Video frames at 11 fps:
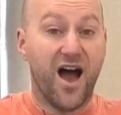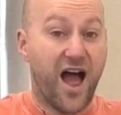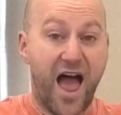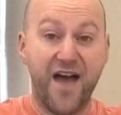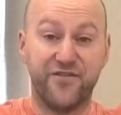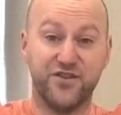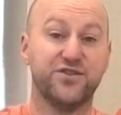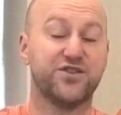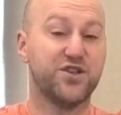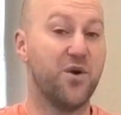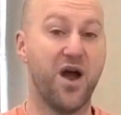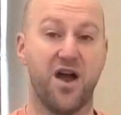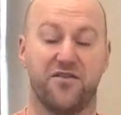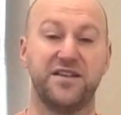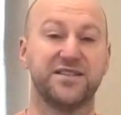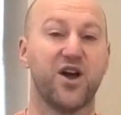heaven to
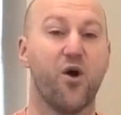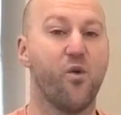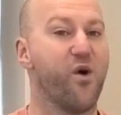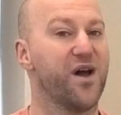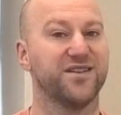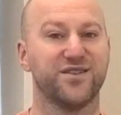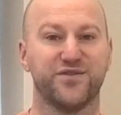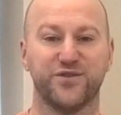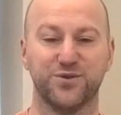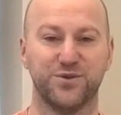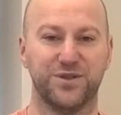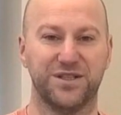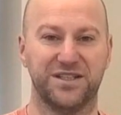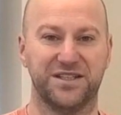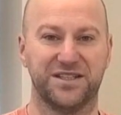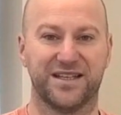earth. He's our wonderful
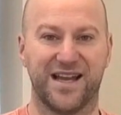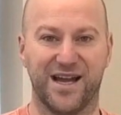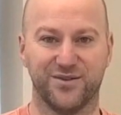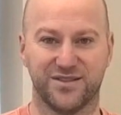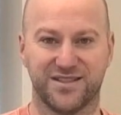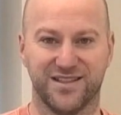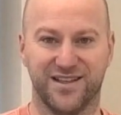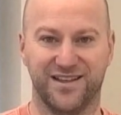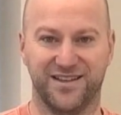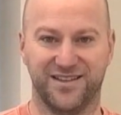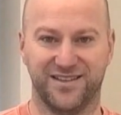counsellor.